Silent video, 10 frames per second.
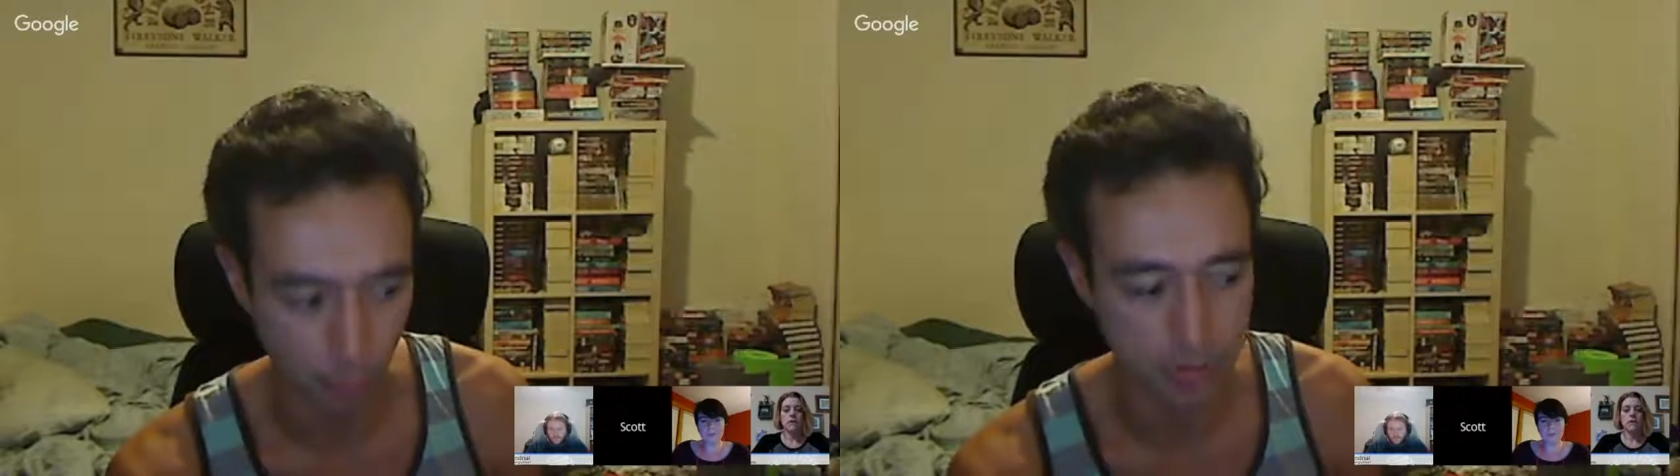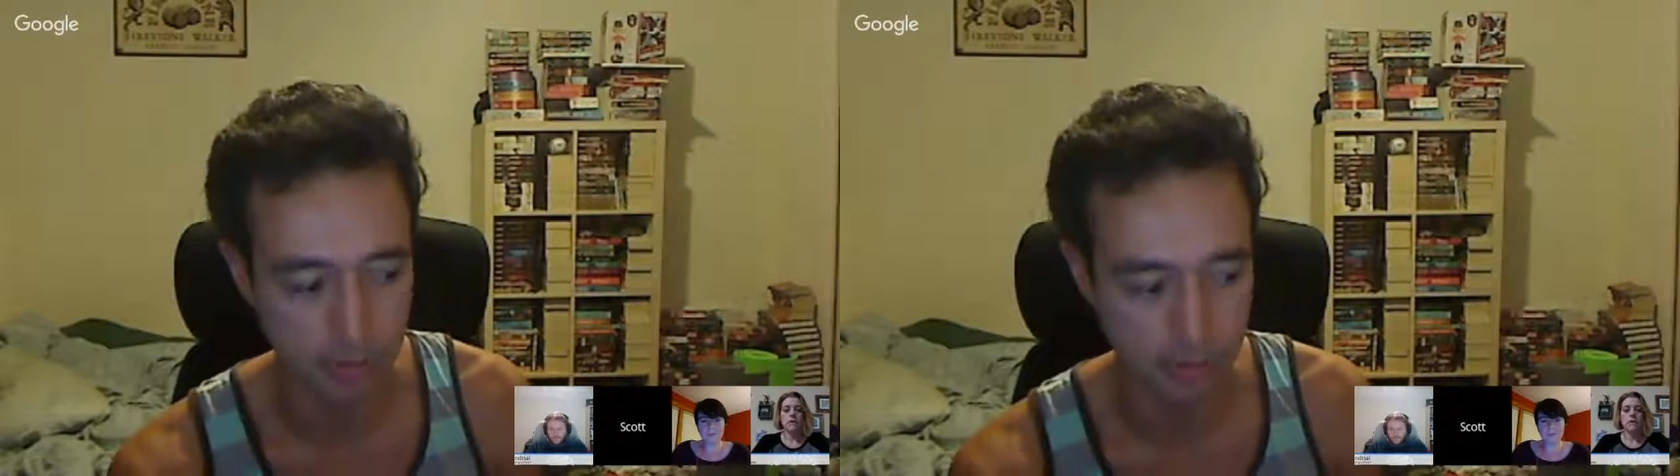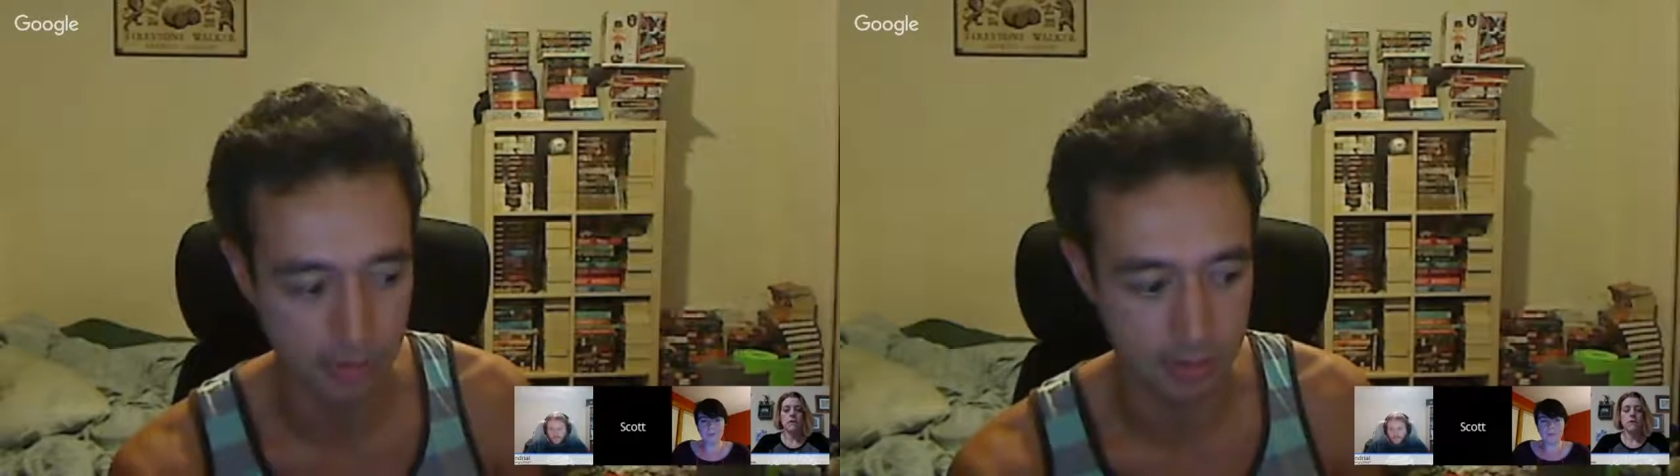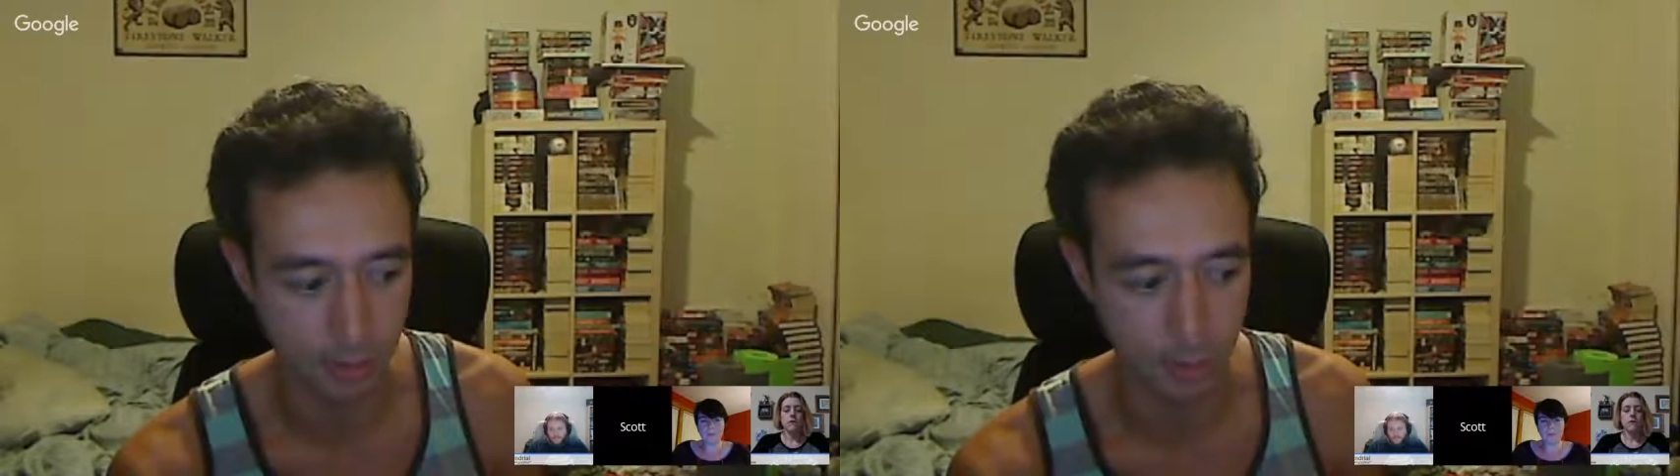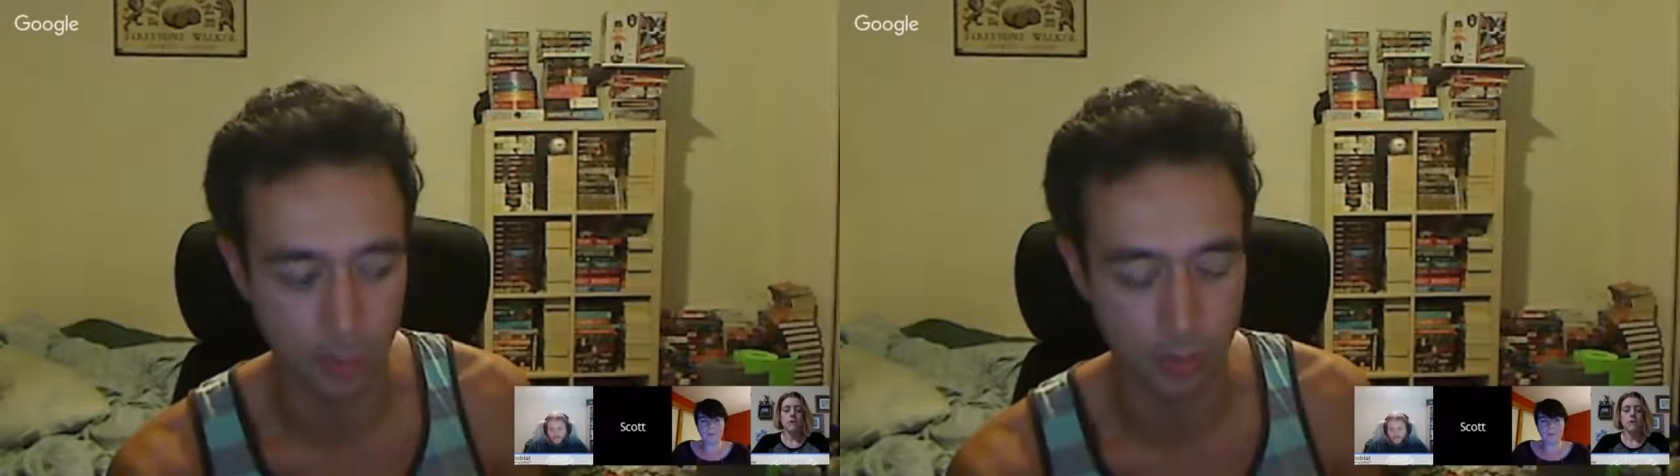it wasn't
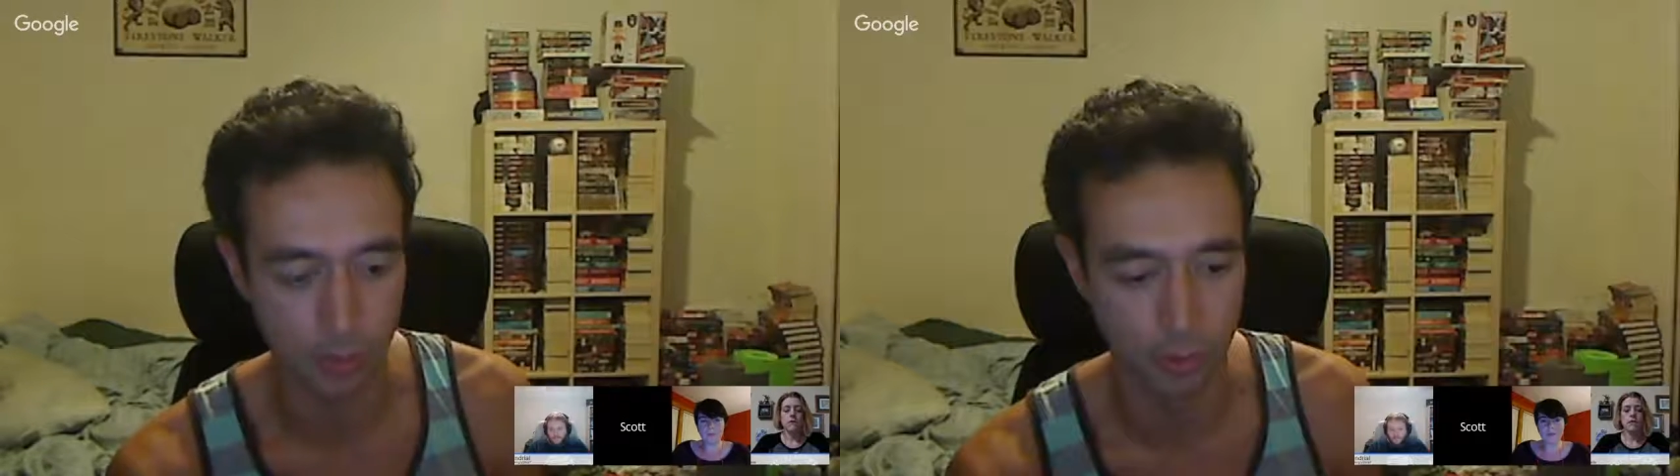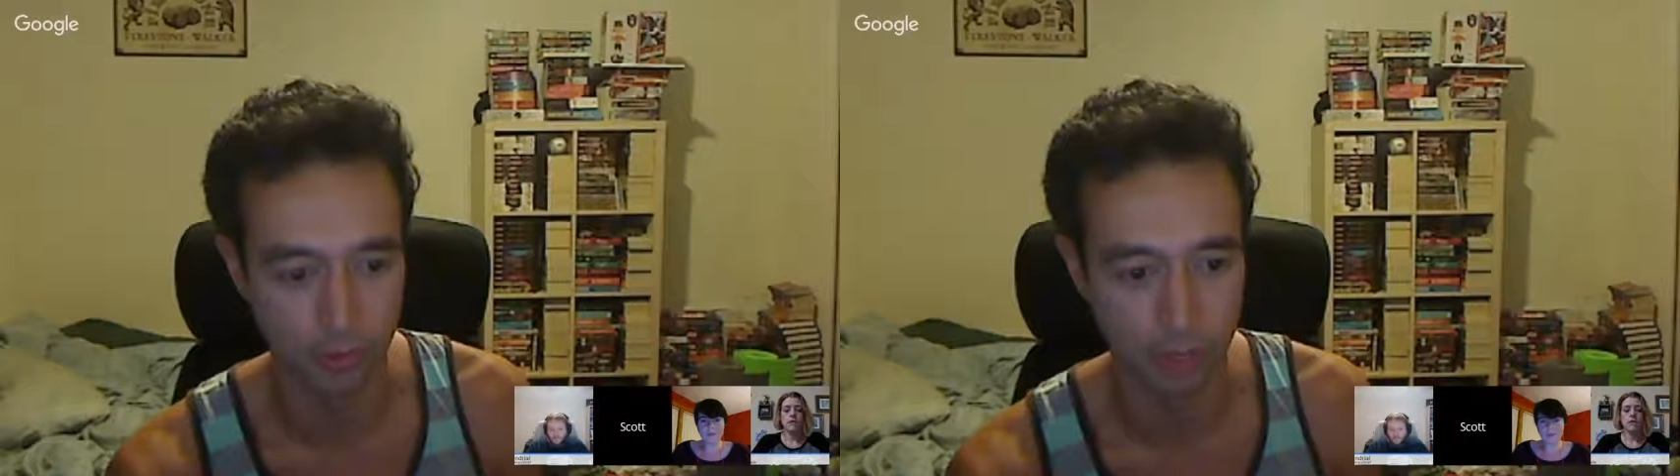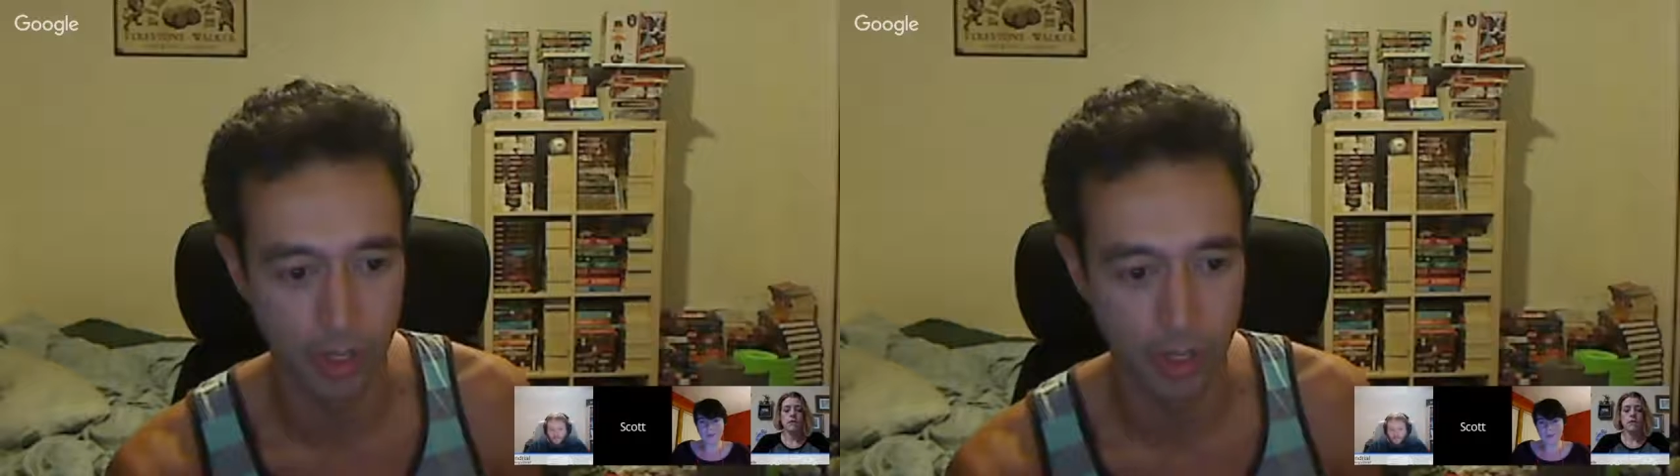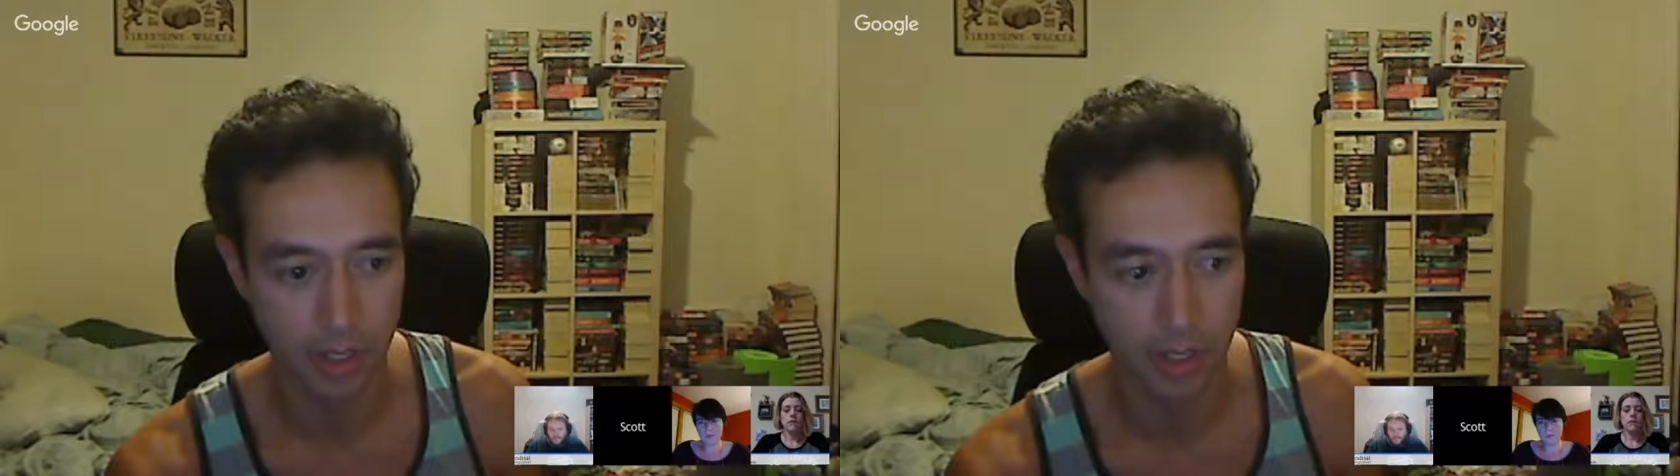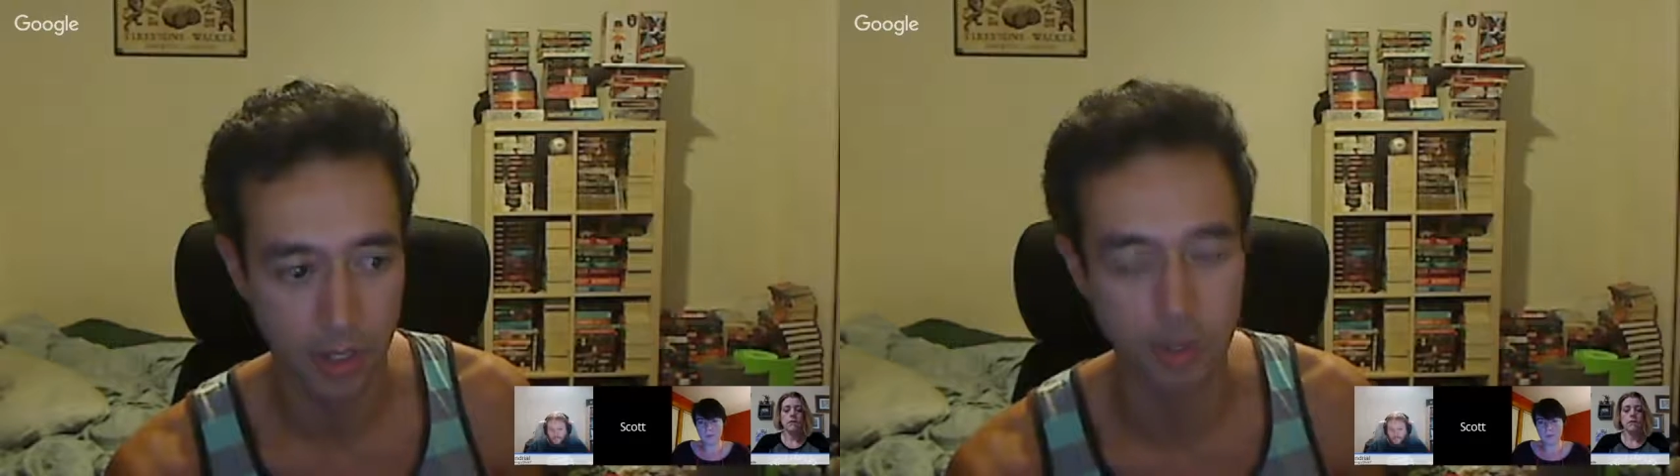super,
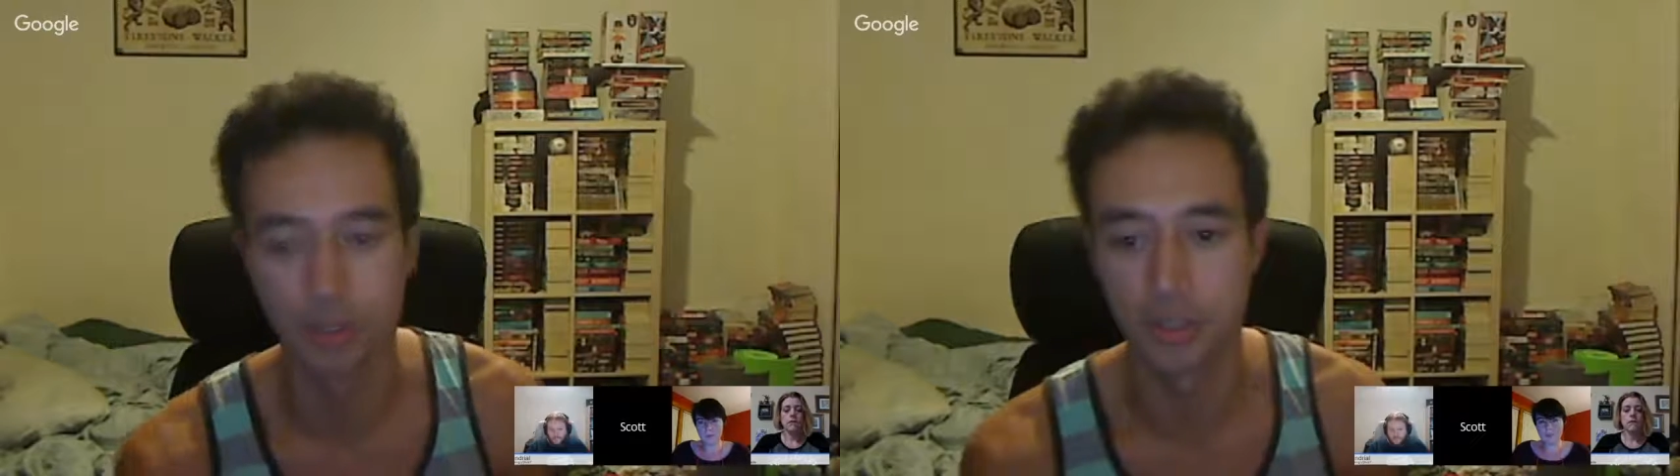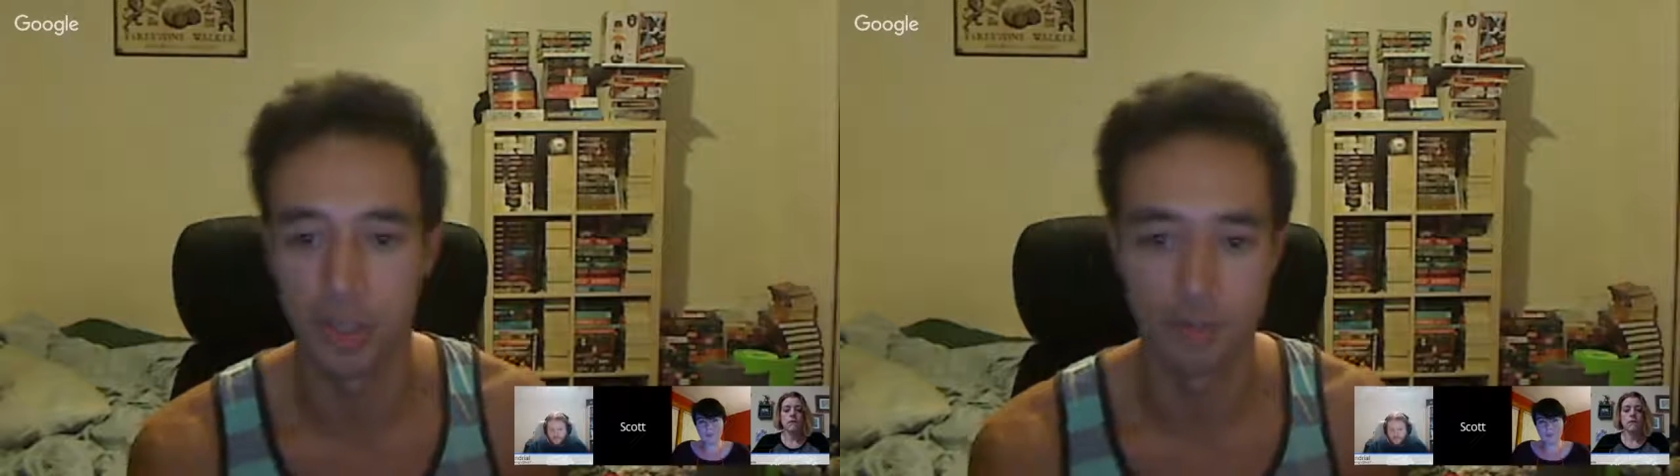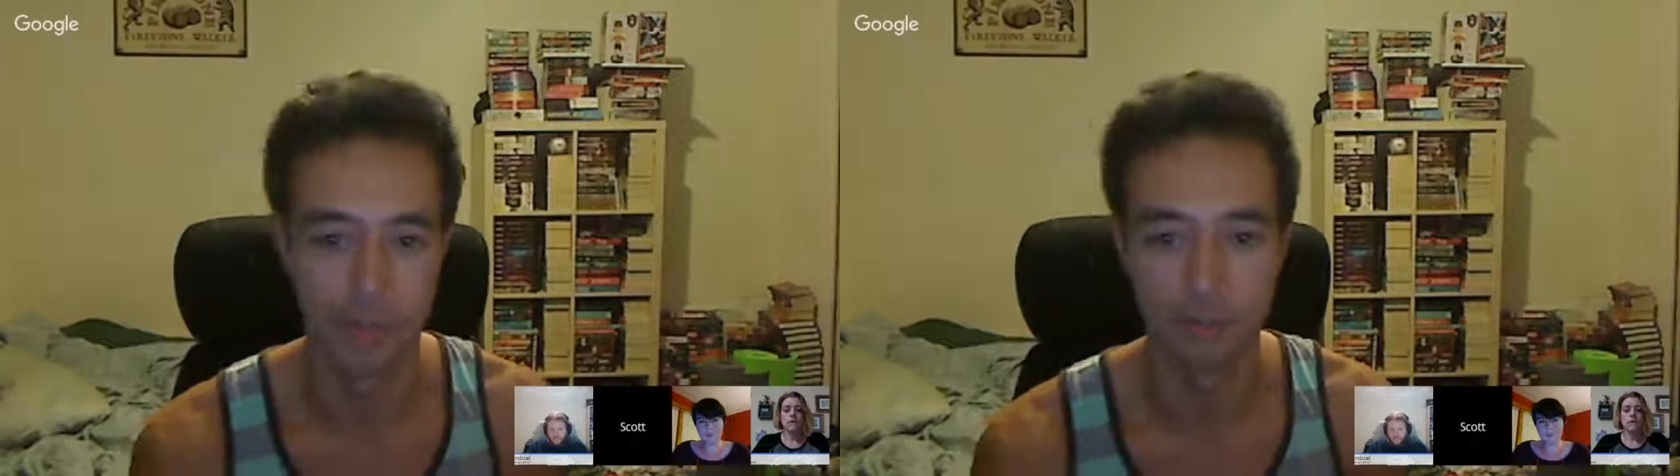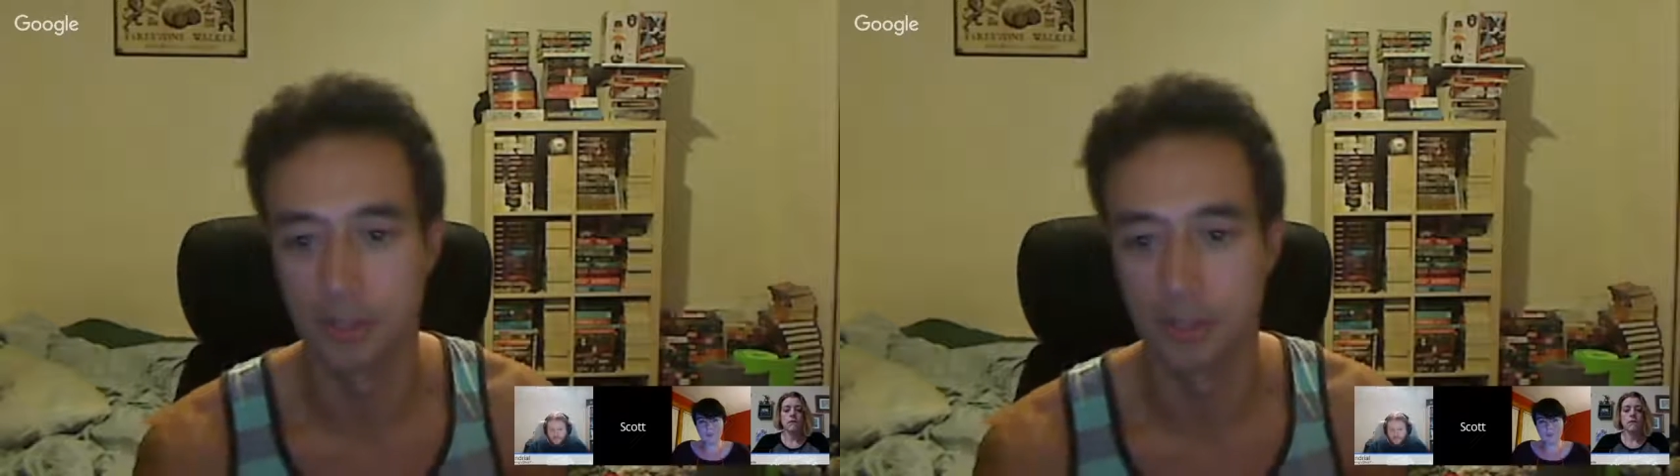it was all nostalgia.